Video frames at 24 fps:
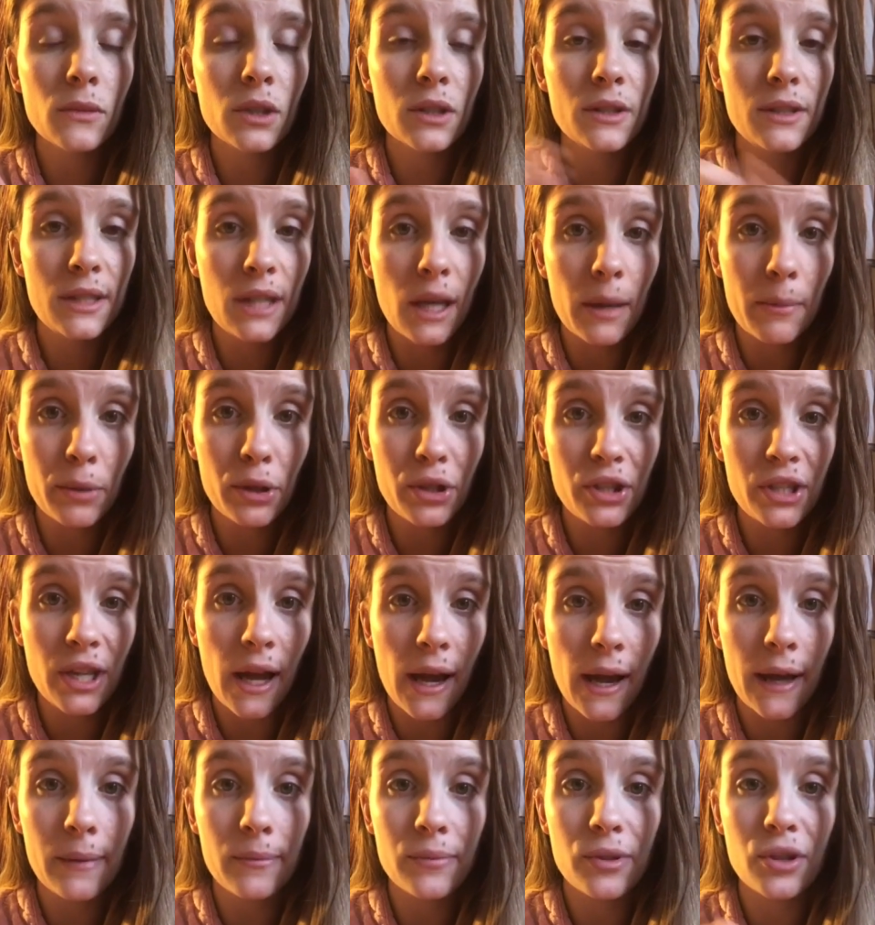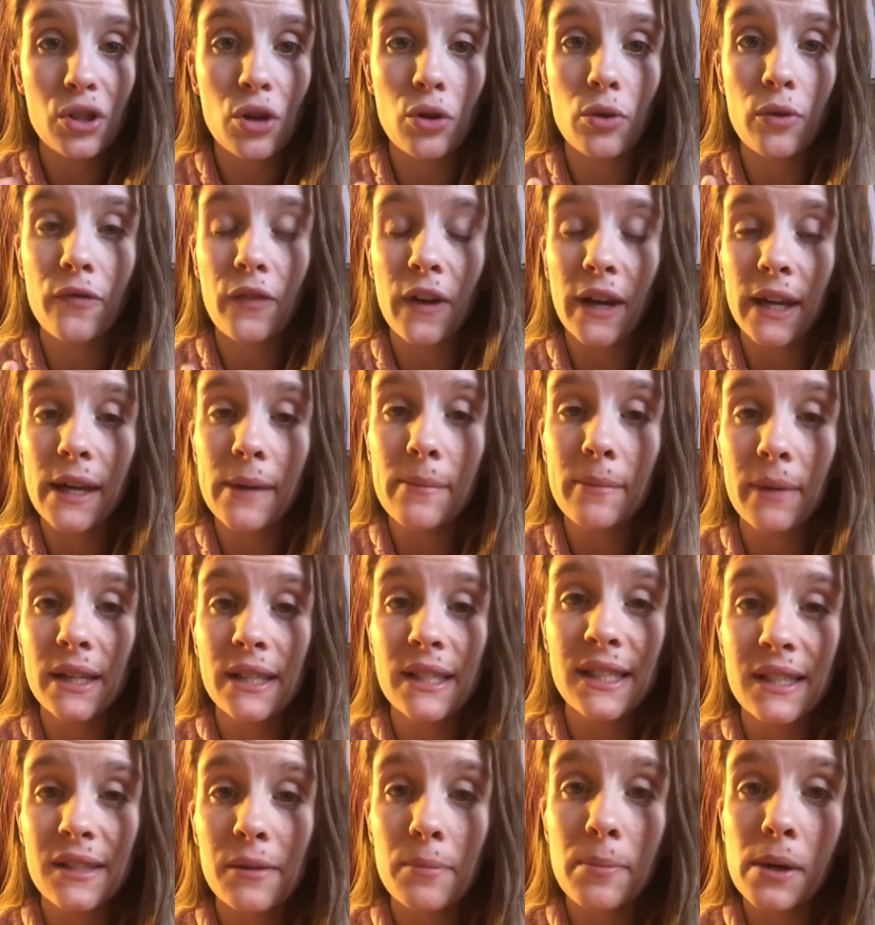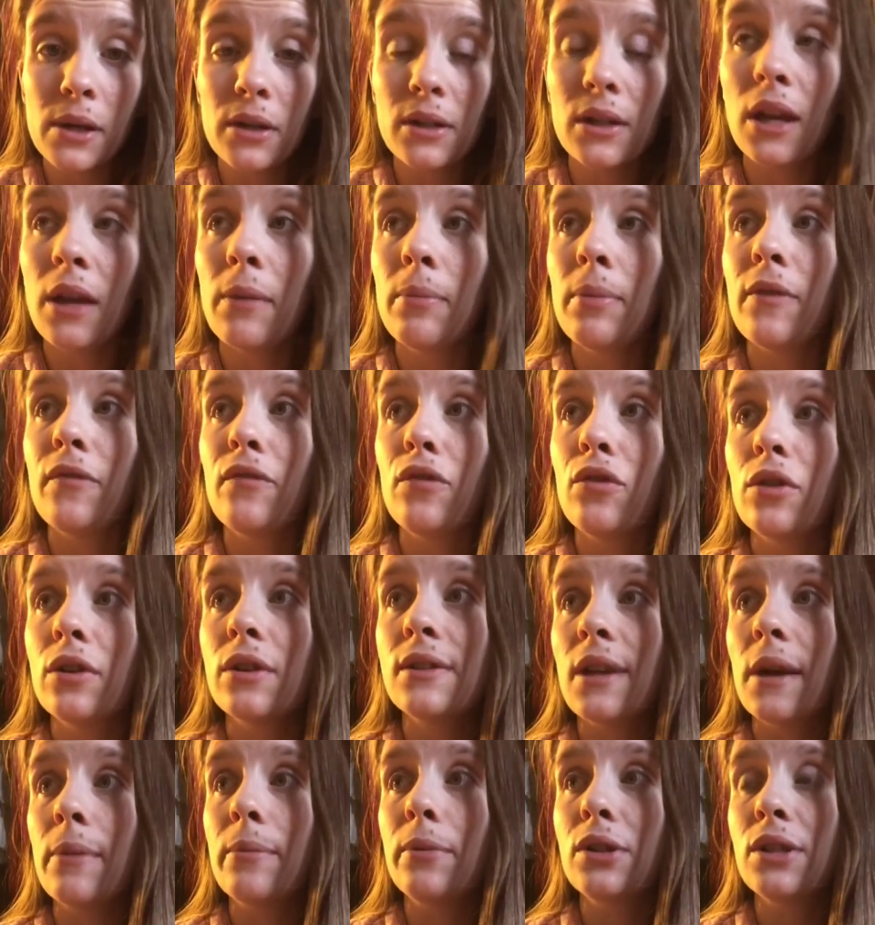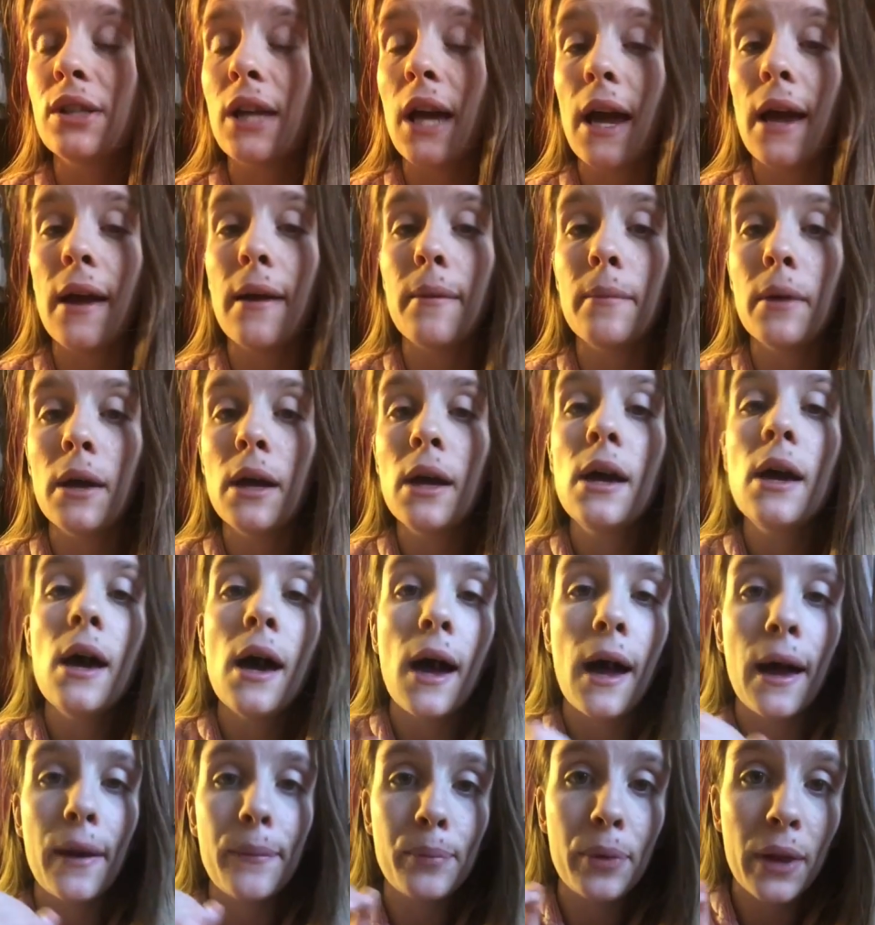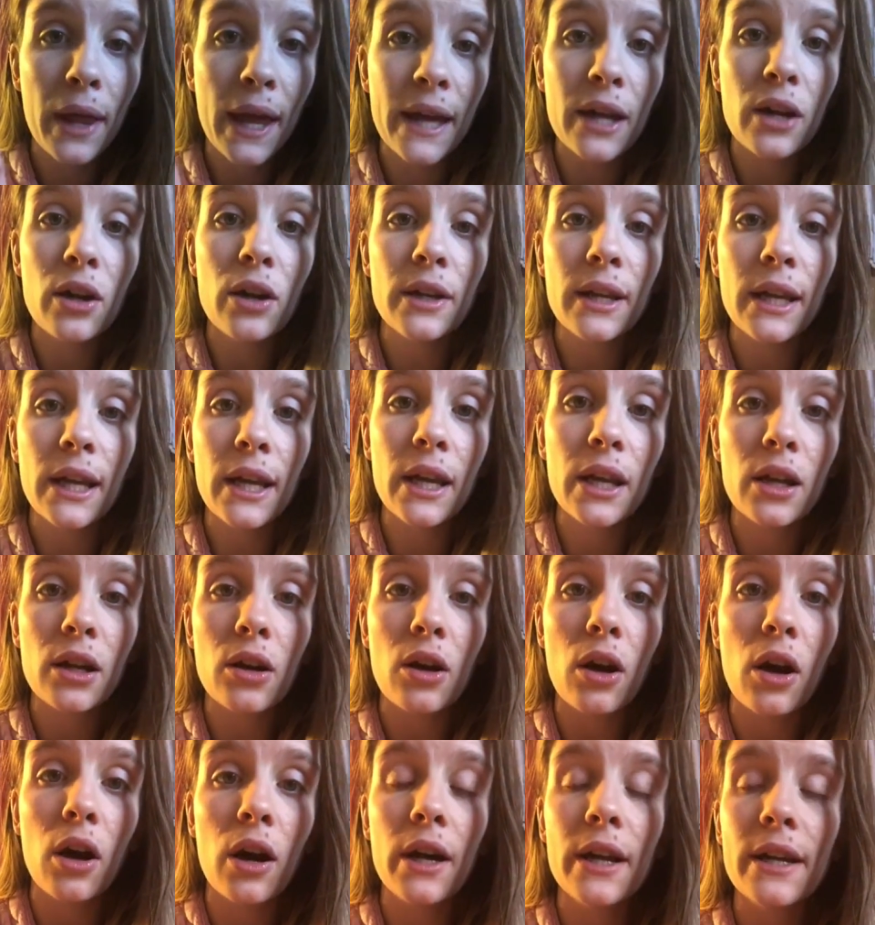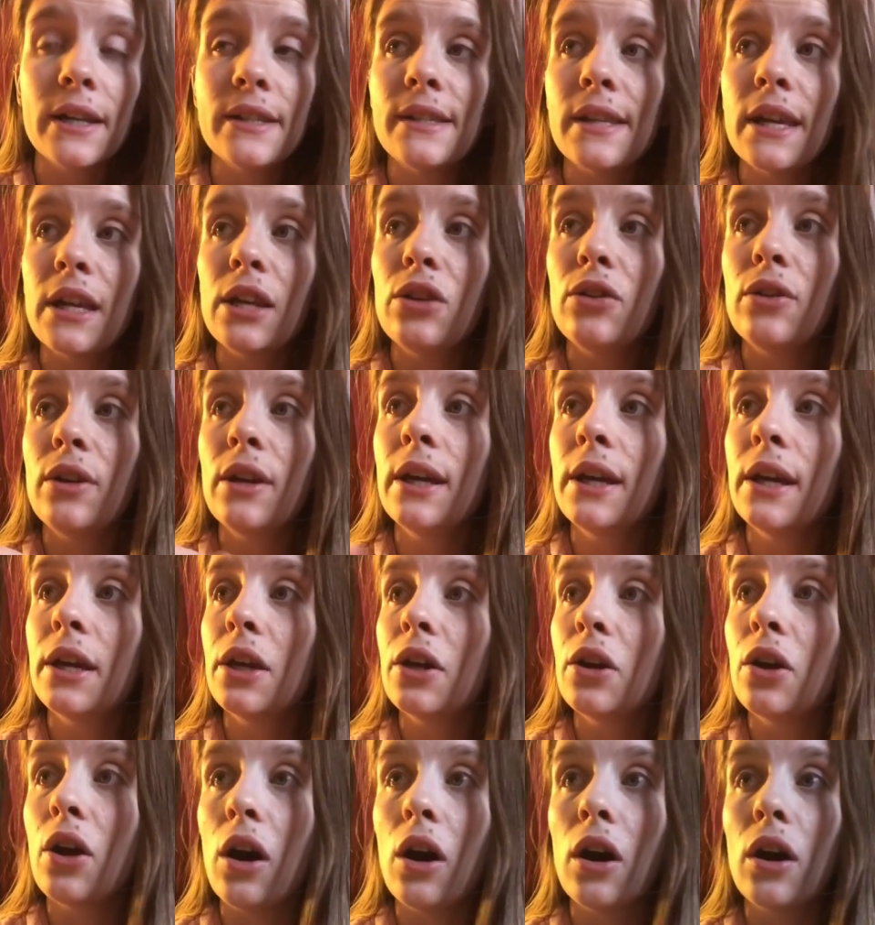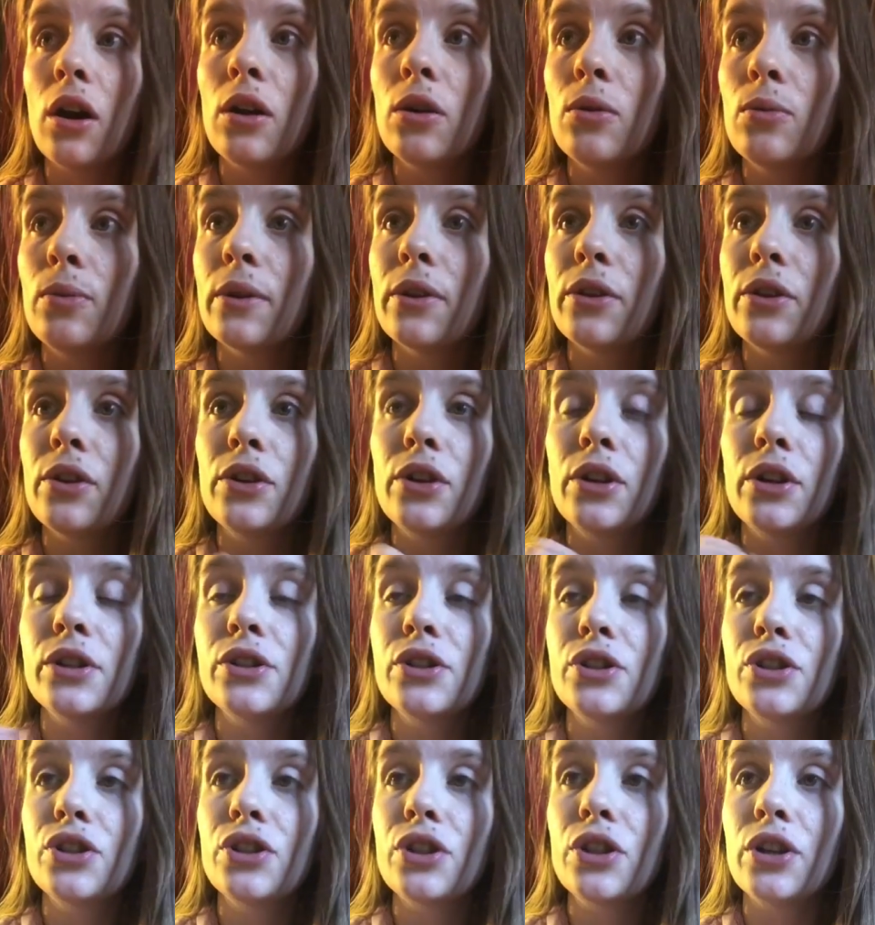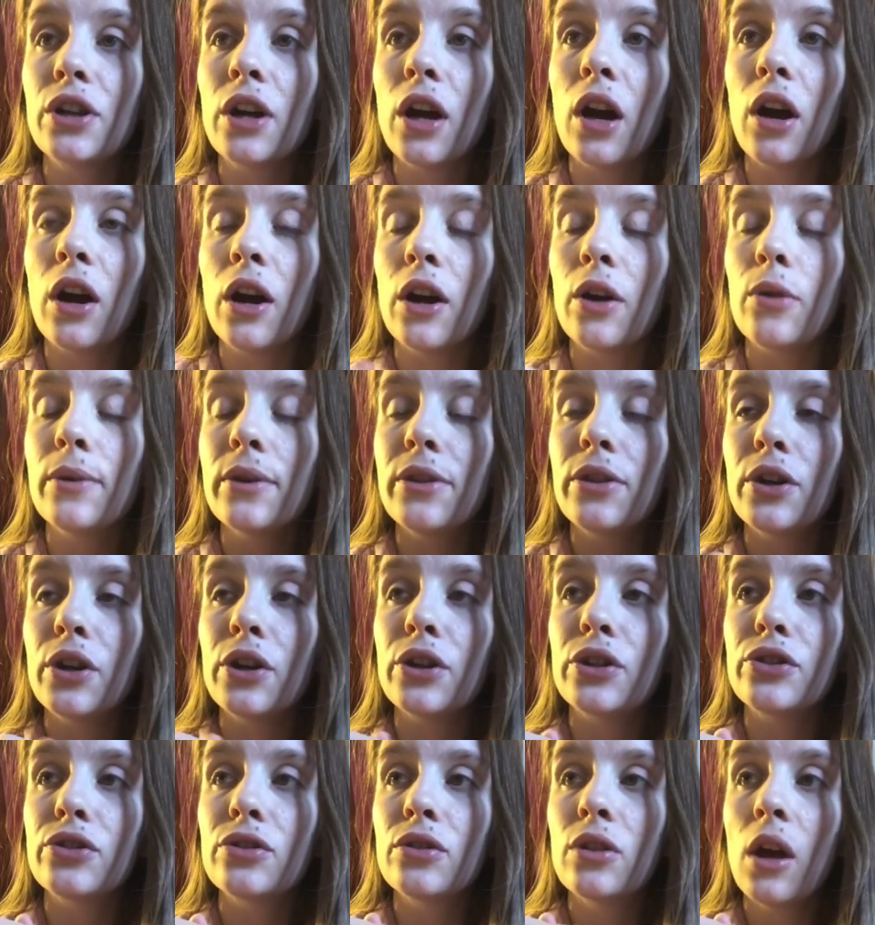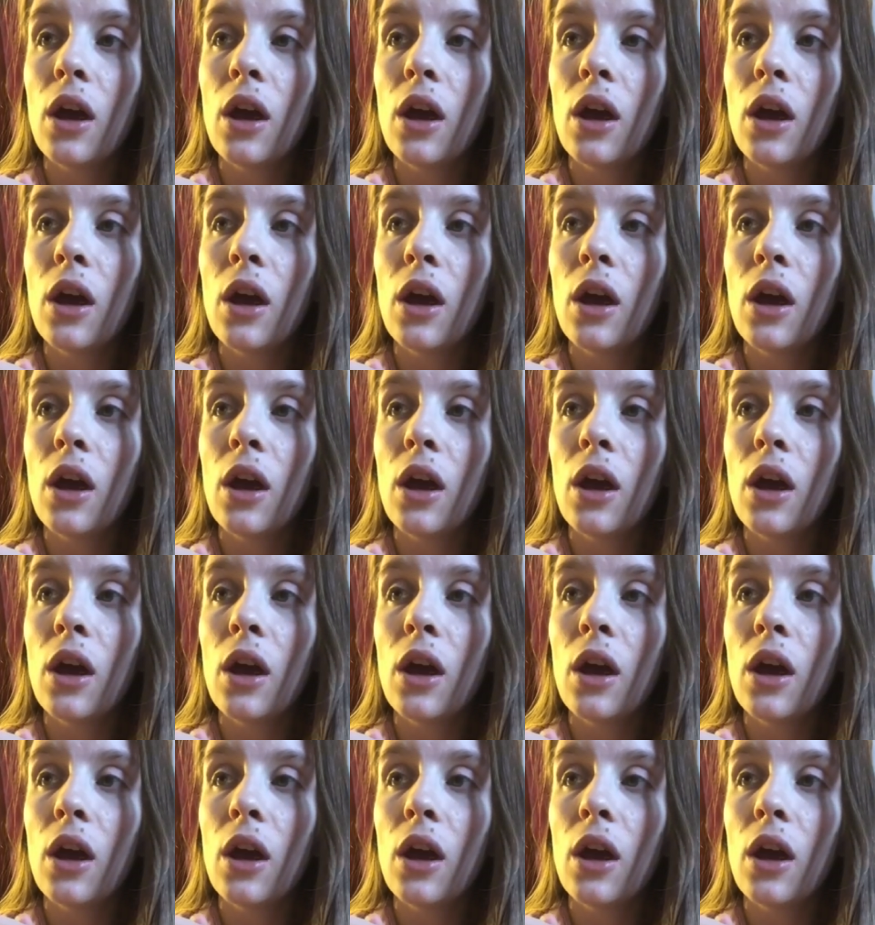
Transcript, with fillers: summertime. So if I get my disability before summertime, I plan on getting a car. He said you can get a car with your insure or with your